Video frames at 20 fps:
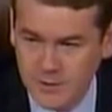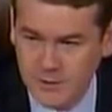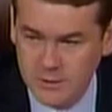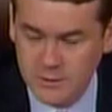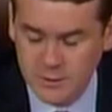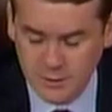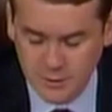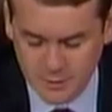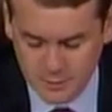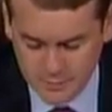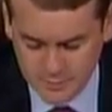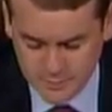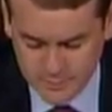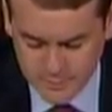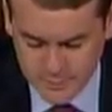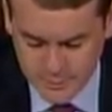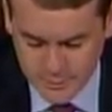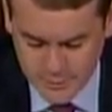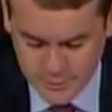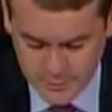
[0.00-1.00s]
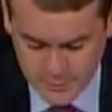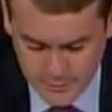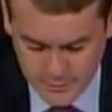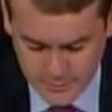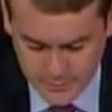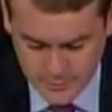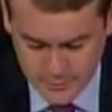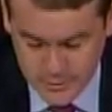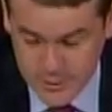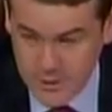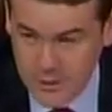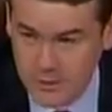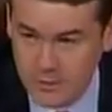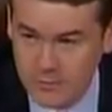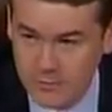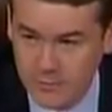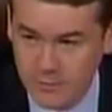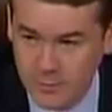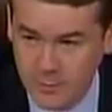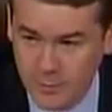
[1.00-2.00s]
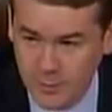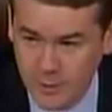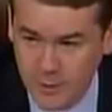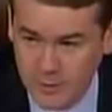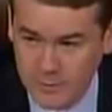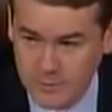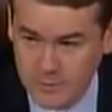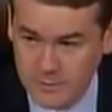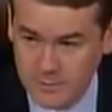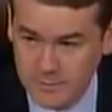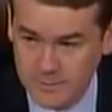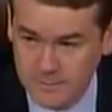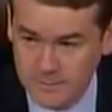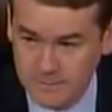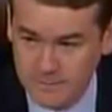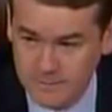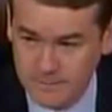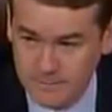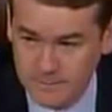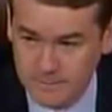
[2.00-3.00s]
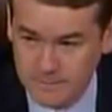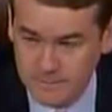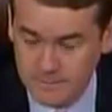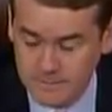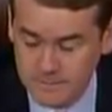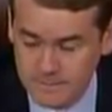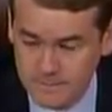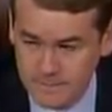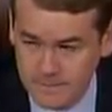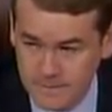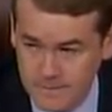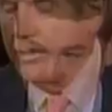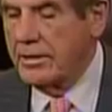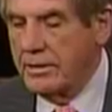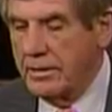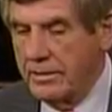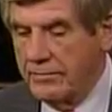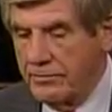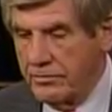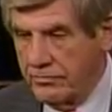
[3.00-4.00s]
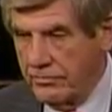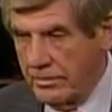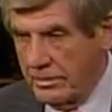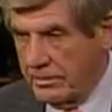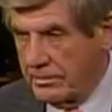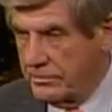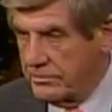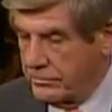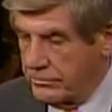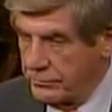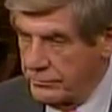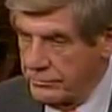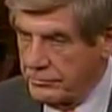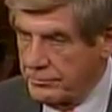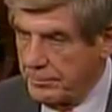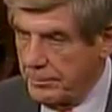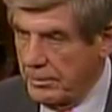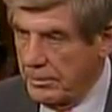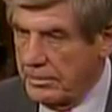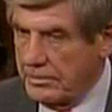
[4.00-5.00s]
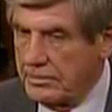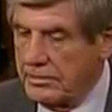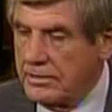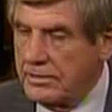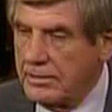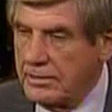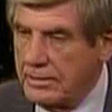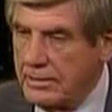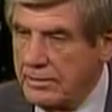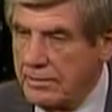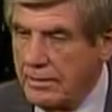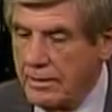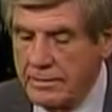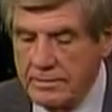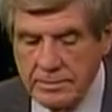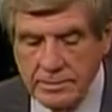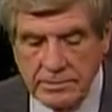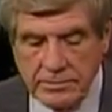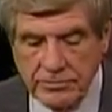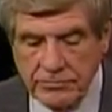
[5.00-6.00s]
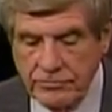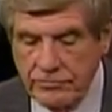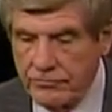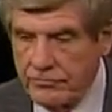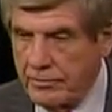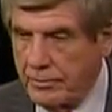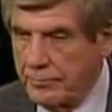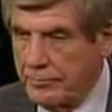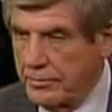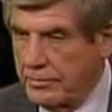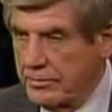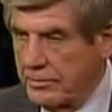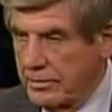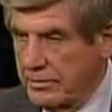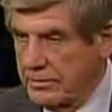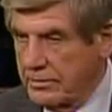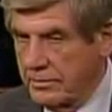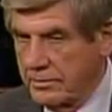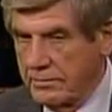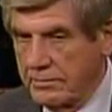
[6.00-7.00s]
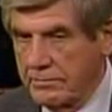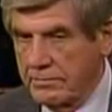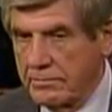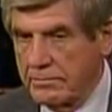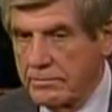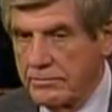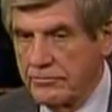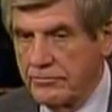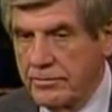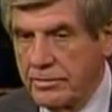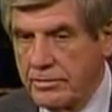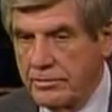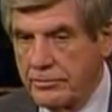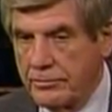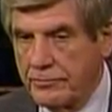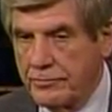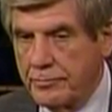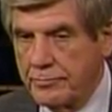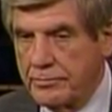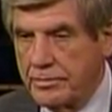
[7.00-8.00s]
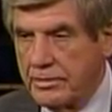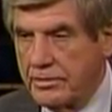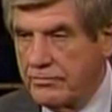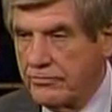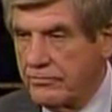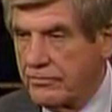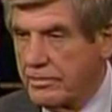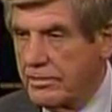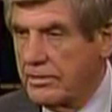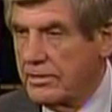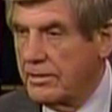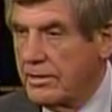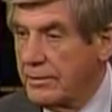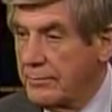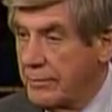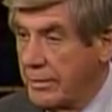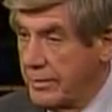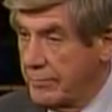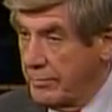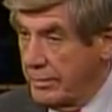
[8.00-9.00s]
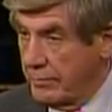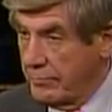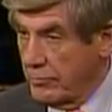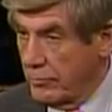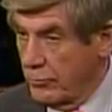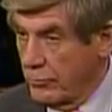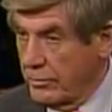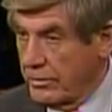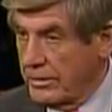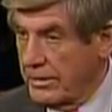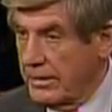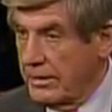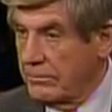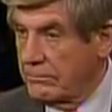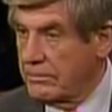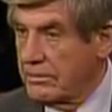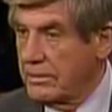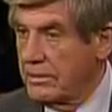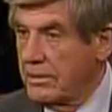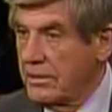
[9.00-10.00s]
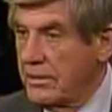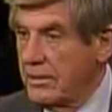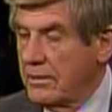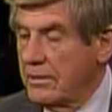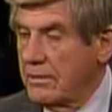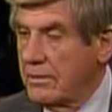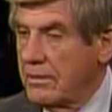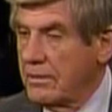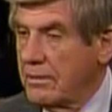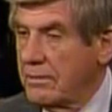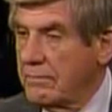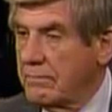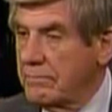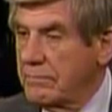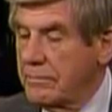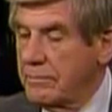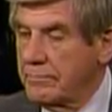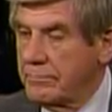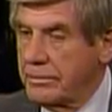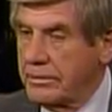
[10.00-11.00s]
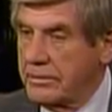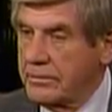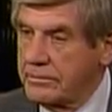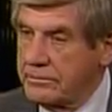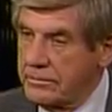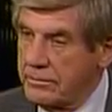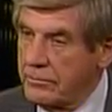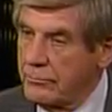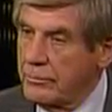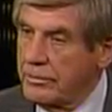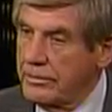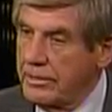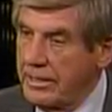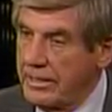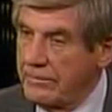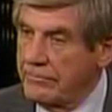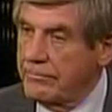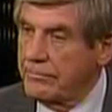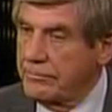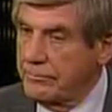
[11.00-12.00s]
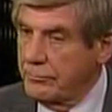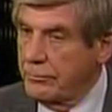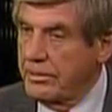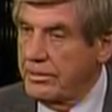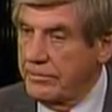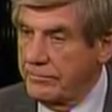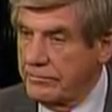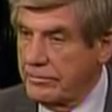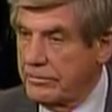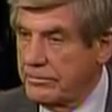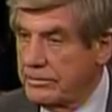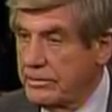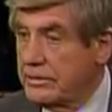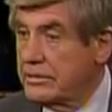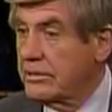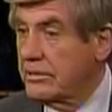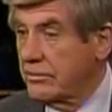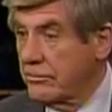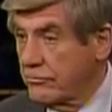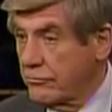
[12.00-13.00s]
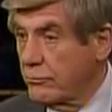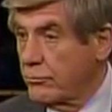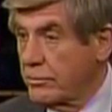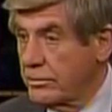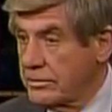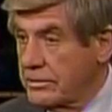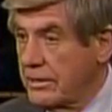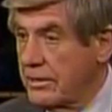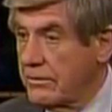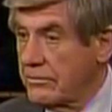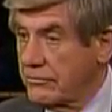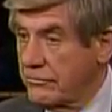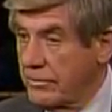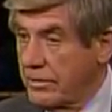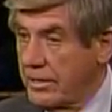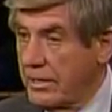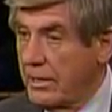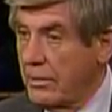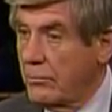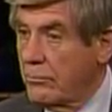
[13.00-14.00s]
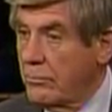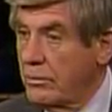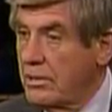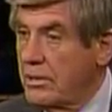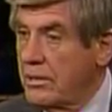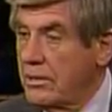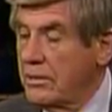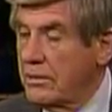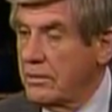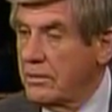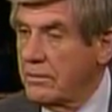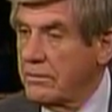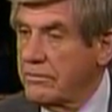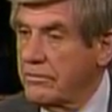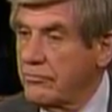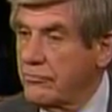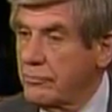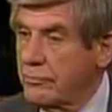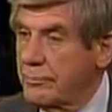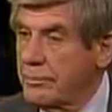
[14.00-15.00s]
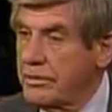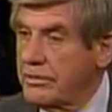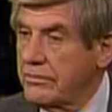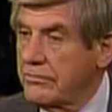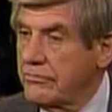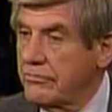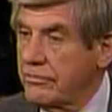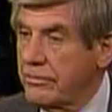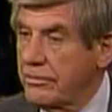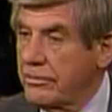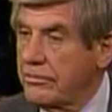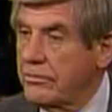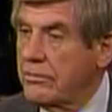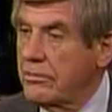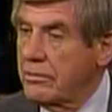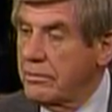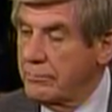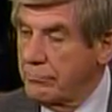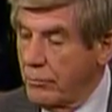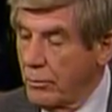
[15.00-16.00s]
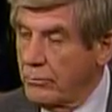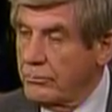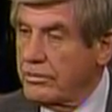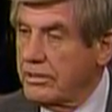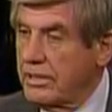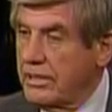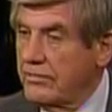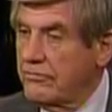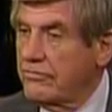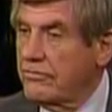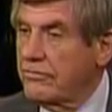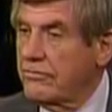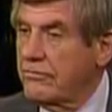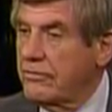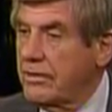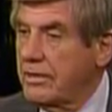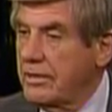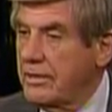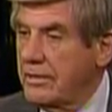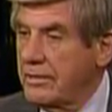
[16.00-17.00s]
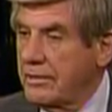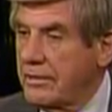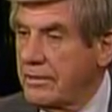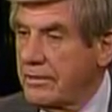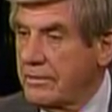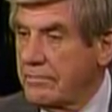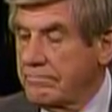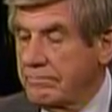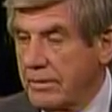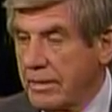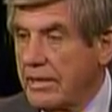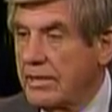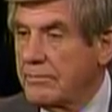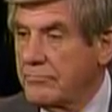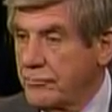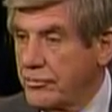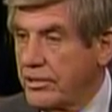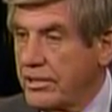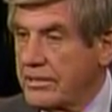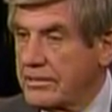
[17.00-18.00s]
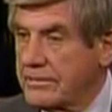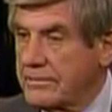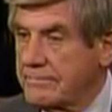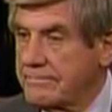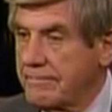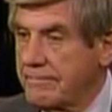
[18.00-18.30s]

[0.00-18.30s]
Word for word: is heard. Uh, Senator from Nebraska. Mister President, if I might have a second to respond, uh, I think this is something that uh, the good senator from Tennessee and I might be able to work out. Uh, but until we have we have the details worked out as to how uh, this would be considered in both cases, uh, I object.